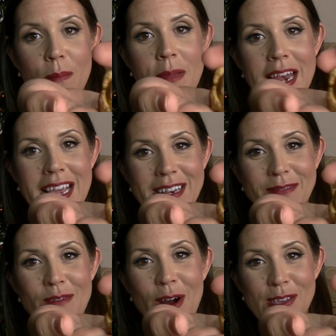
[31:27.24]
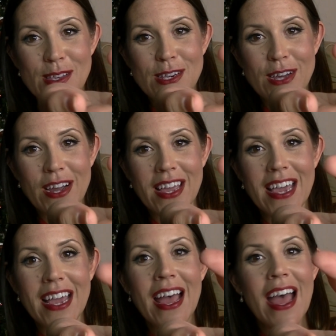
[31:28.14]
mini roast
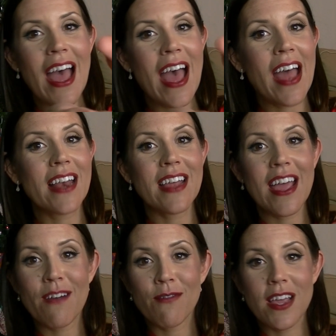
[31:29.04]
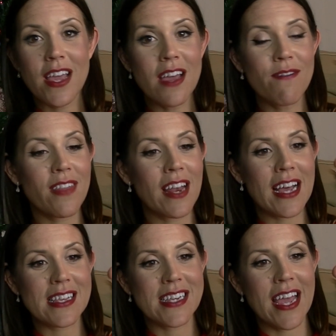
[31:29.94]
turkey. And every year for the
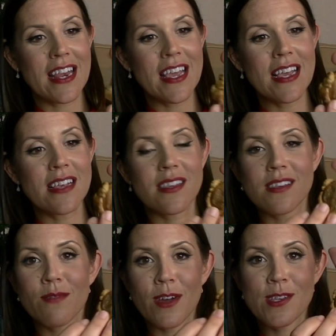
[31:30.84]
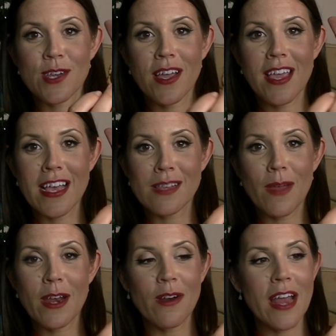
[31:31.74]
last 10 years, this roast turkey has
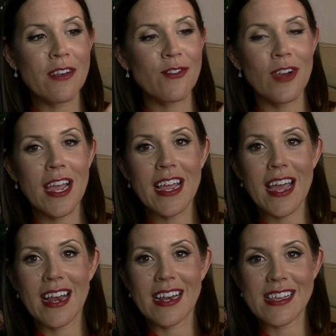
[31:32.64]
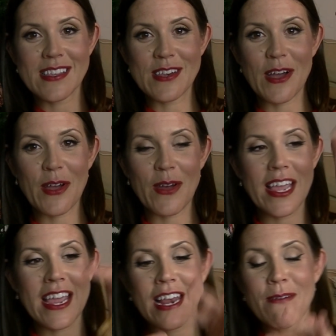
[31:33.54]
been on our tree and he's not
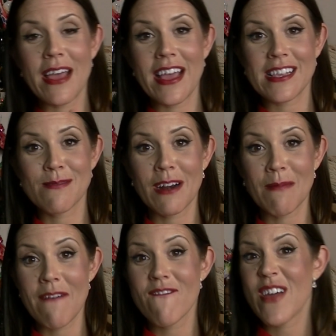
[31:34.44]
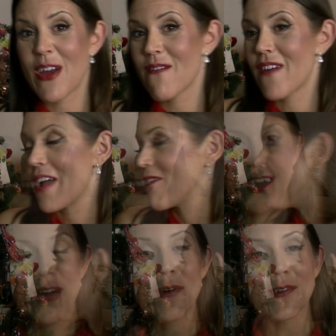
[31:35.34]
going anywhere. He's one of my very
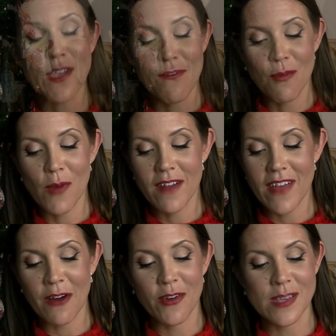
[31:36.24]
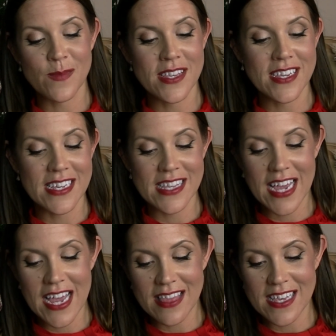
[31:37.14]
favorites. Also from one of our Christmases
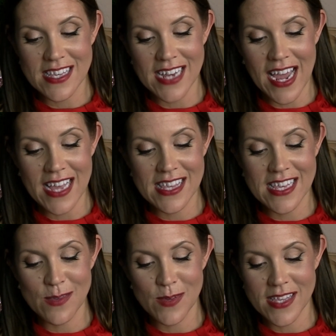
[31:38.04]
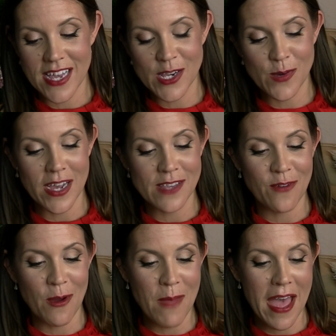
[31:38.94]
in the States, this was sent to us
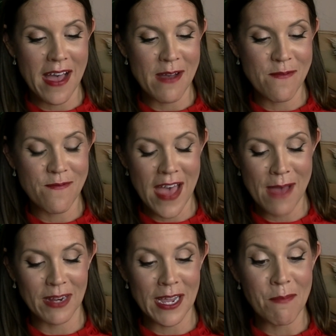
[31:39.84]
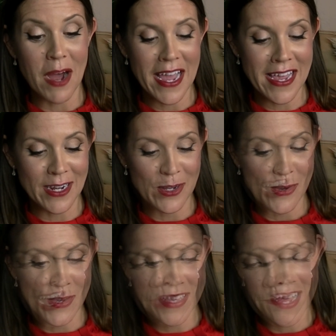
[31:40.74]
from our family, my in-laws,